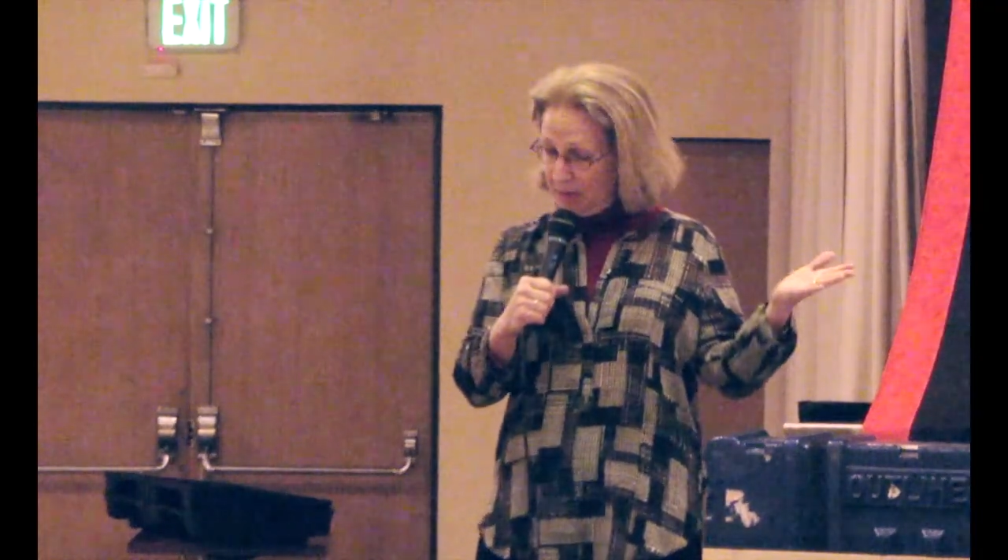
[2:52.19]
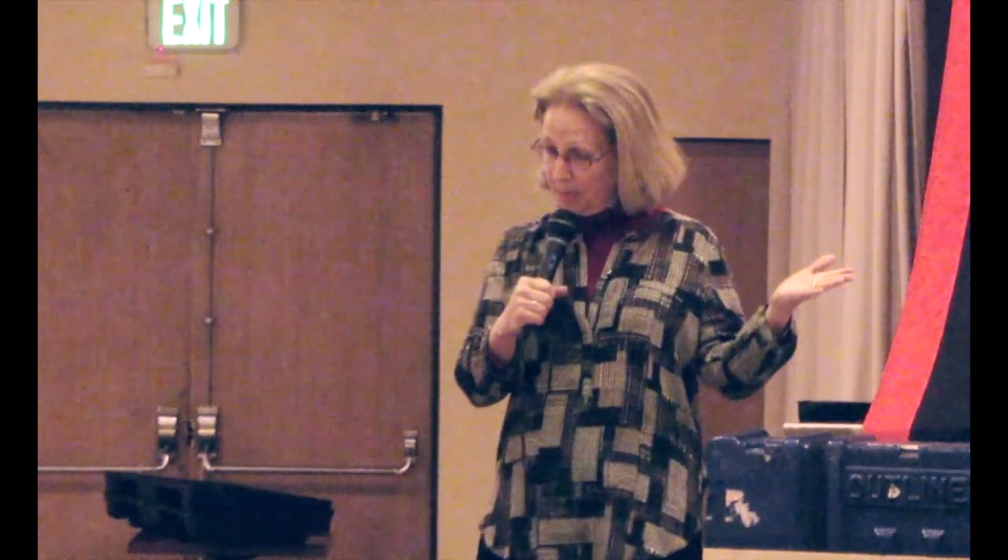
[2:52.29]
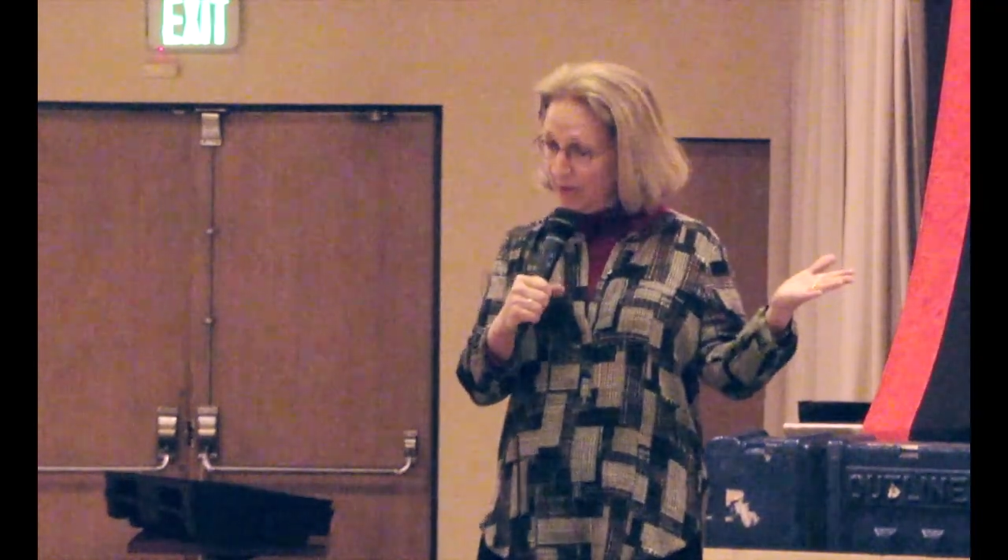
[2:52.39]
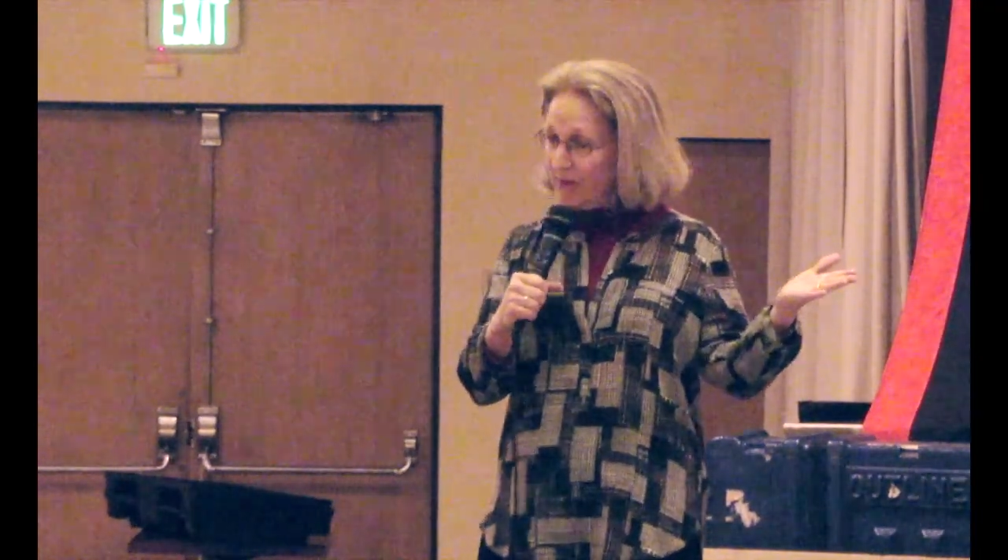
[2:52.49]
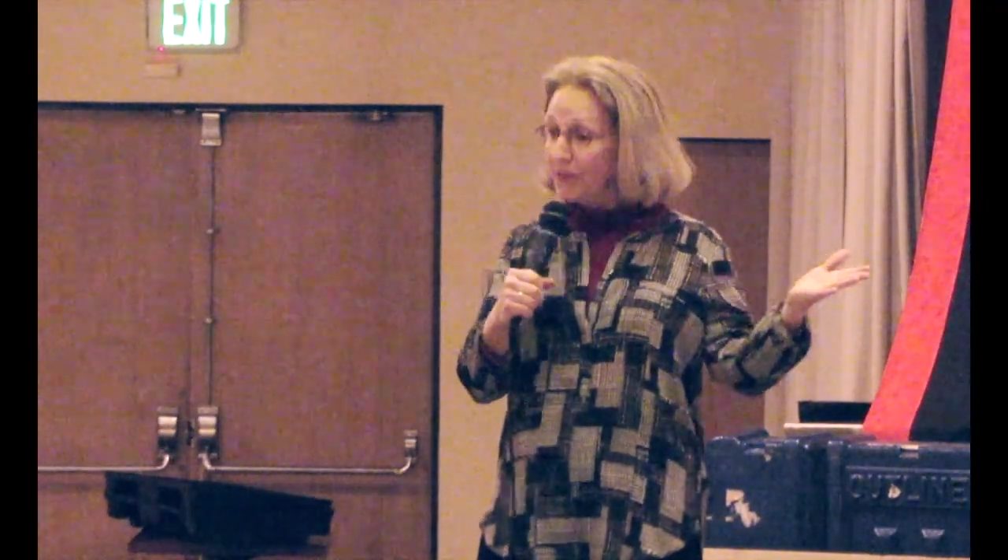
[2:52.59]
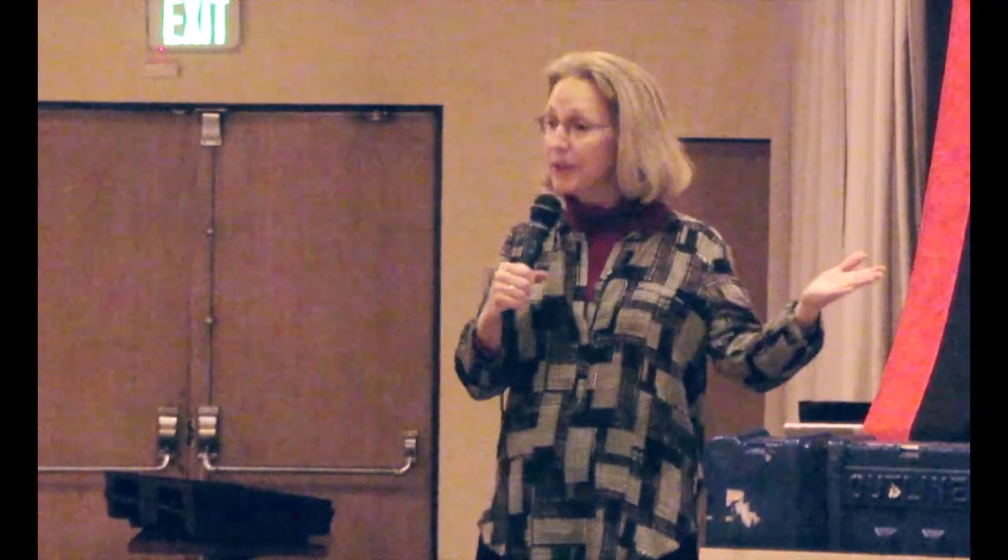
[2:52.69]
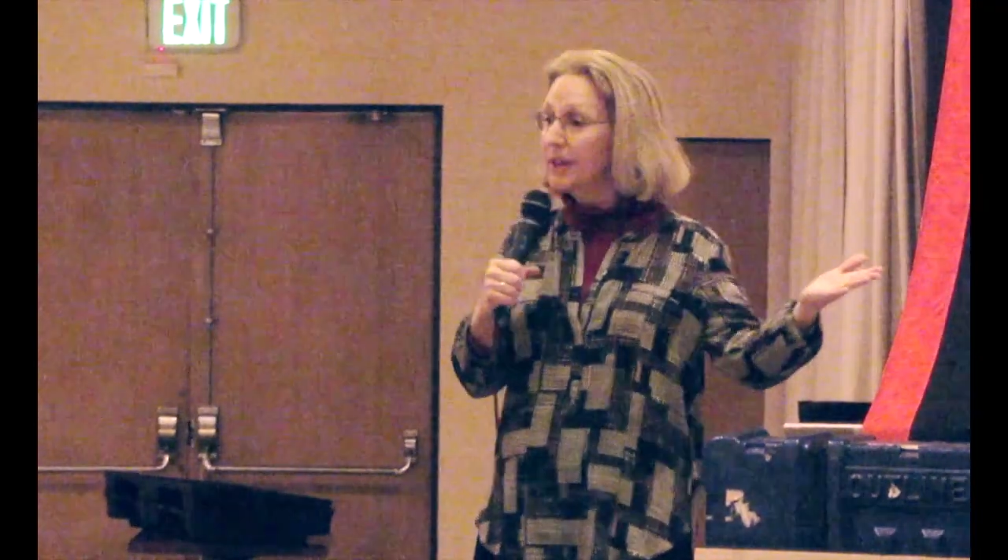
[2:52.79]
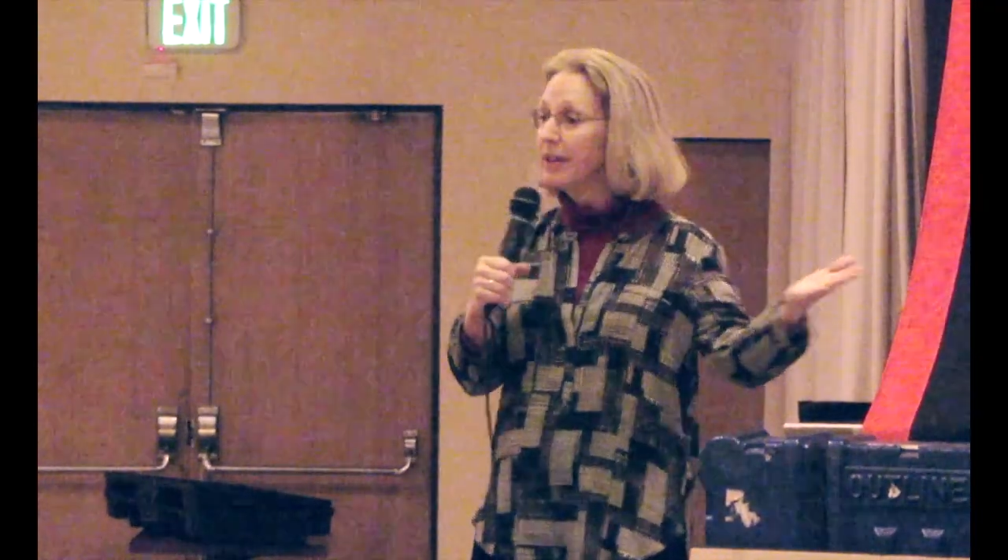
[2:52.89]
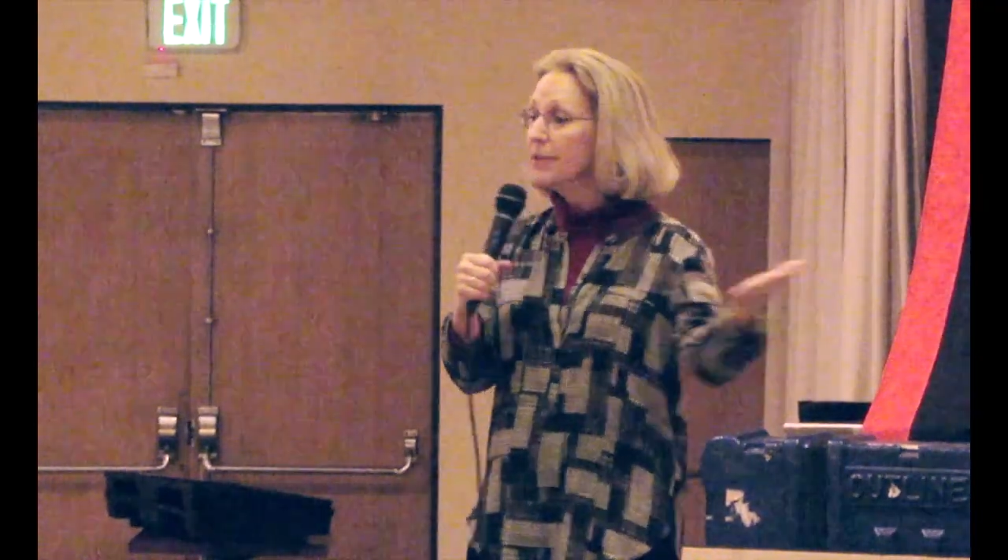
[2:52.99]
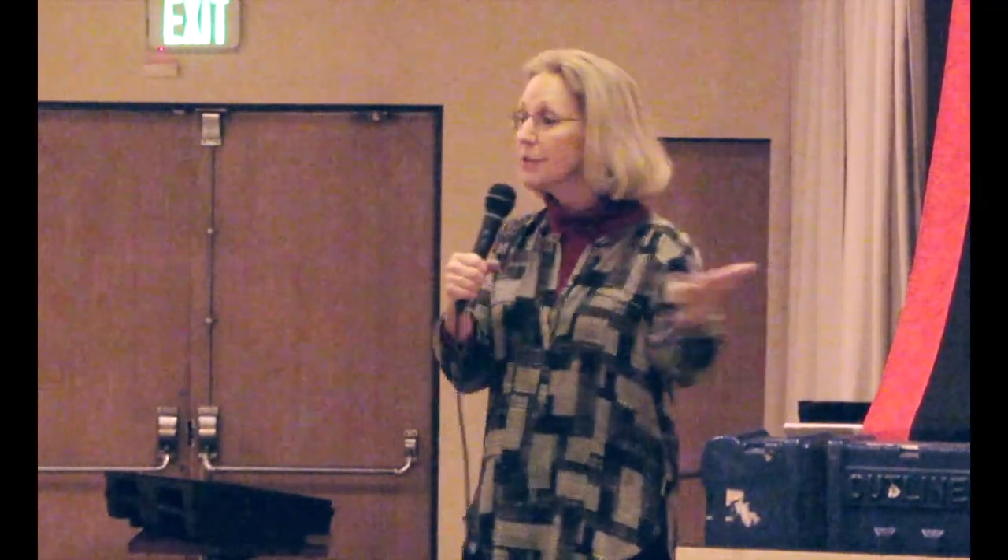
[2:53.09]
people in the
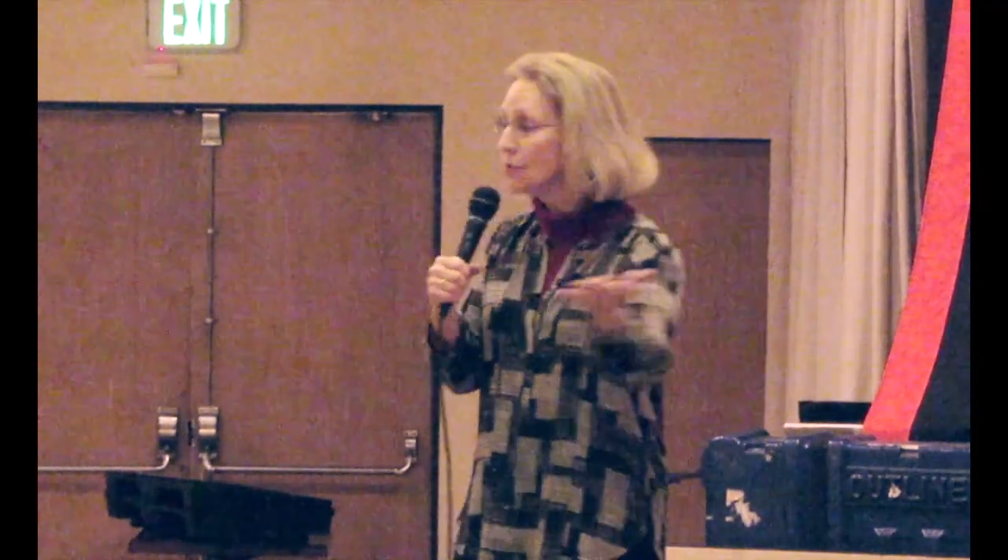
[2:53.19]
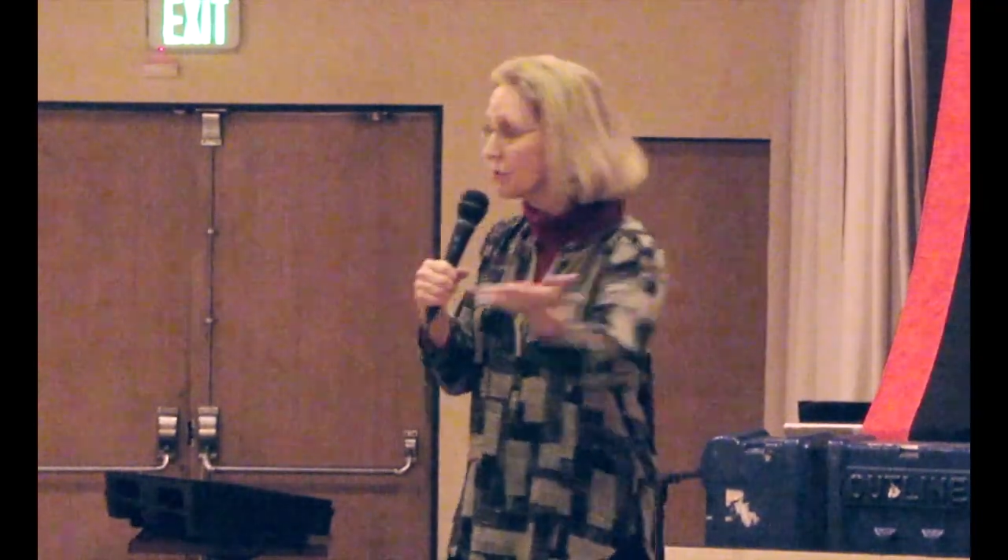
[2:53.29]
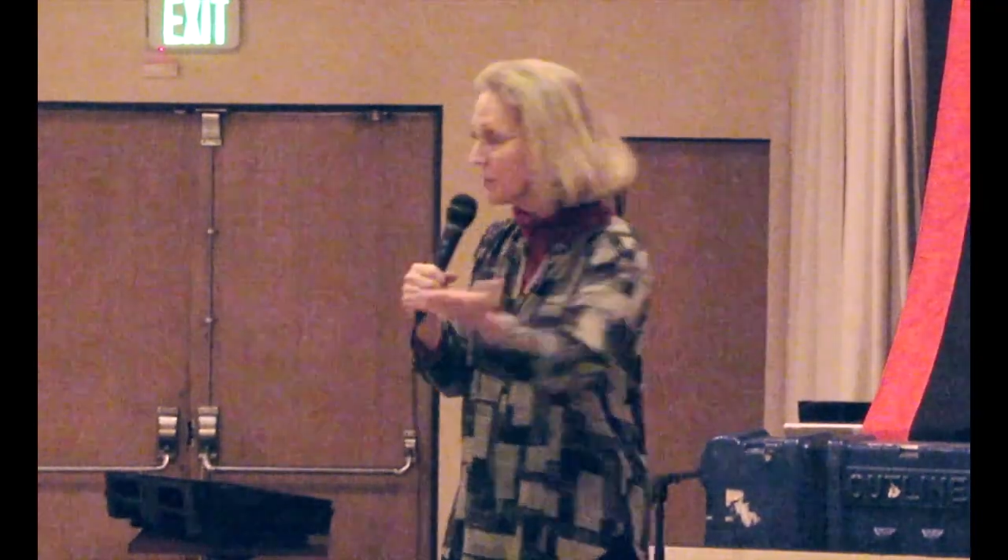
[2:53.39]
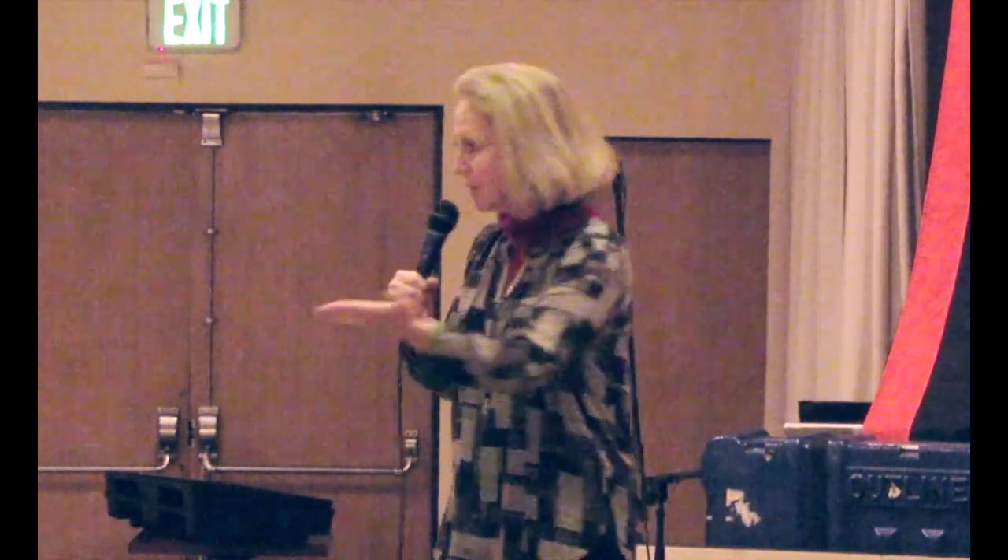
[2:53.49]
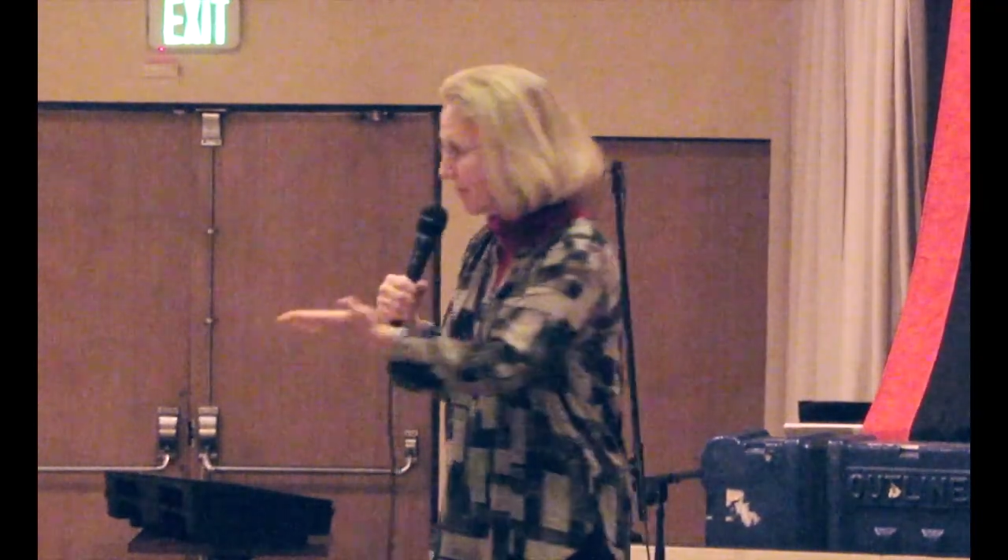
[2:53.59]
history